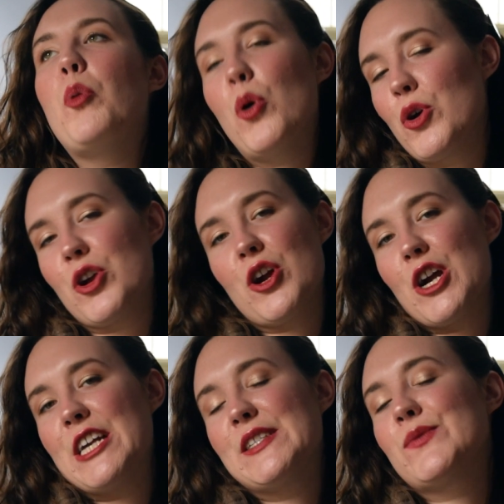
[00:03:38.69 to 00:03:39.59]
Porter
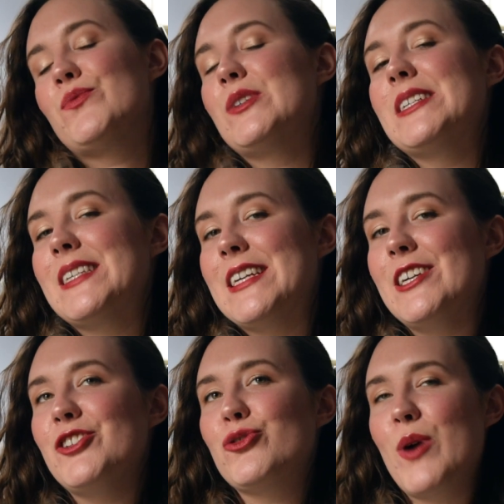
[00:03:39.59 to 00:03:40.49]
is
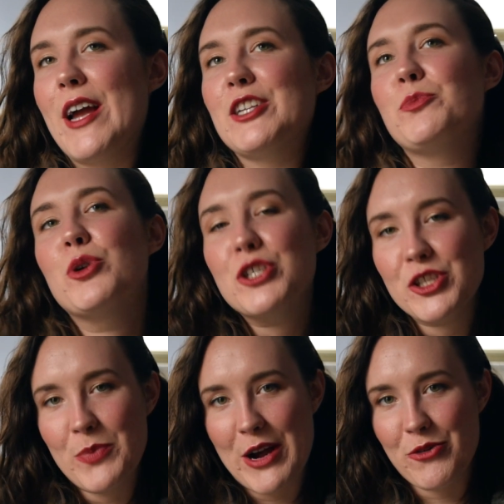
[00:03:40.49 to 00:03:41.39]
really trying to push
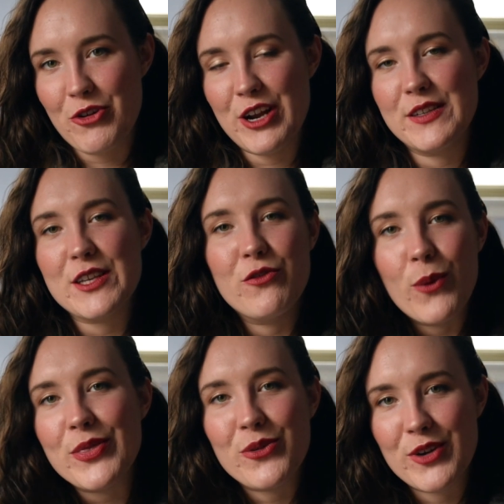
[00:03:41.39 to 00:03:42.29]
the boundaries of
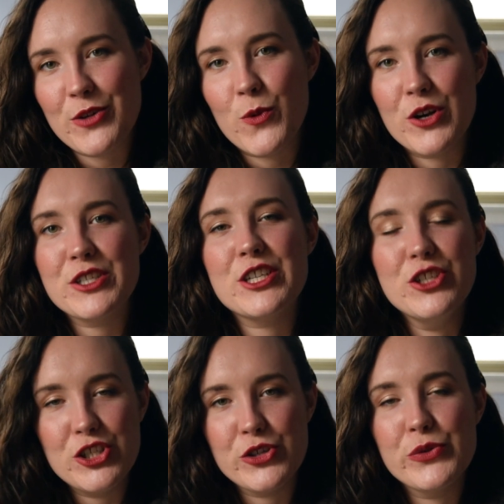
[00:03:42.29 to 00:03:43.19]
what the written word can
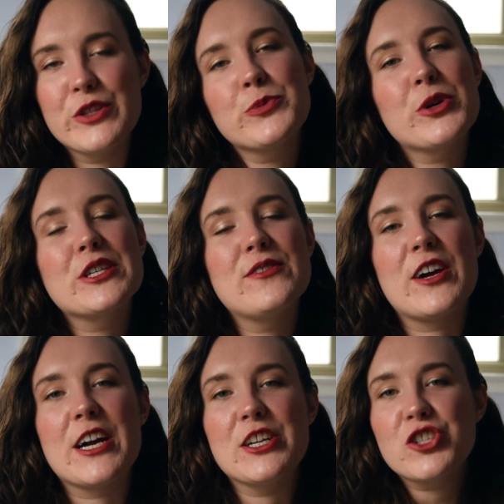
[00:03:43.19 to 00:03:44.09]
do. This book is
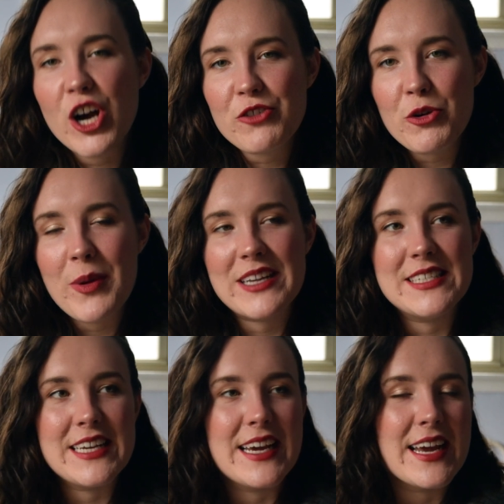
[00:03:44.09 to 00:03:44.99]
very genre
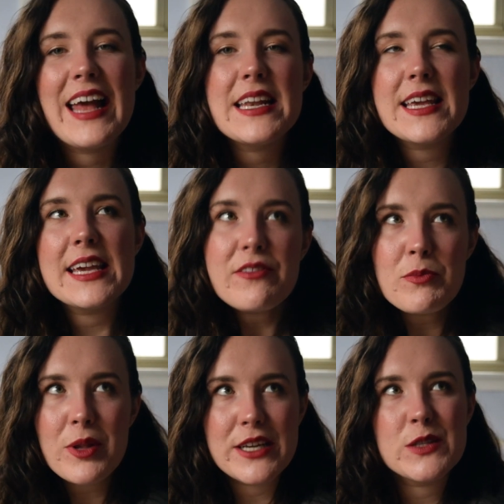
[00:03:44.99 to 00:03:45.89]
bending, and he even
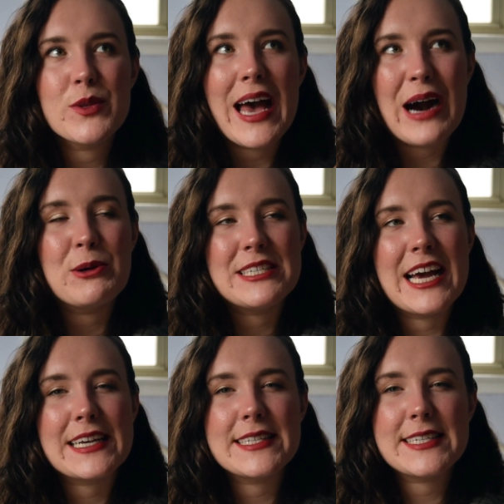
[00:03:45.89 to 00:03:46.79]
plays with how a
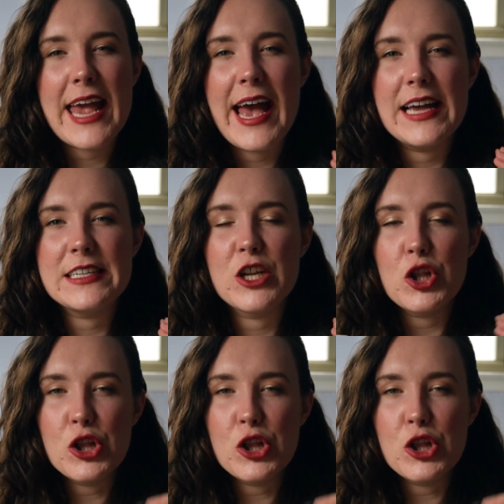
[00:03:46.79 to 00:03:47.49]
text can